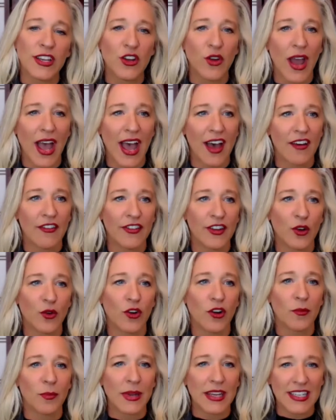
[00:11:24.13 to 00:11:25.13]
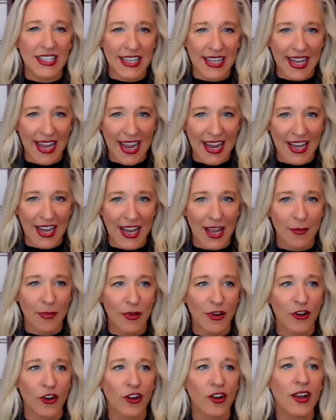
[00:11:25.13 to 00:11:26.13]
when you have your BTK
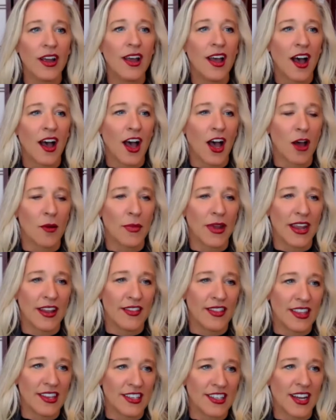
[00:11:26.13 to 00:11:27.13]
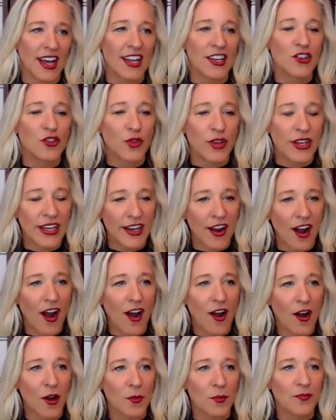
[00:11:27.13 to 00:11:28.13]
inhibitor in this untreated
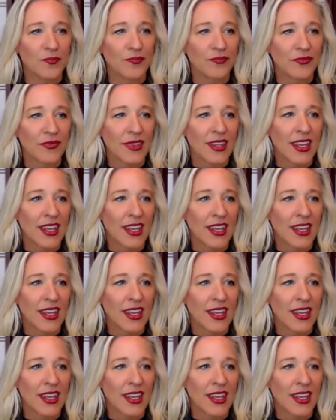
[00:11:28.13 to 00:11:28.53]
arm.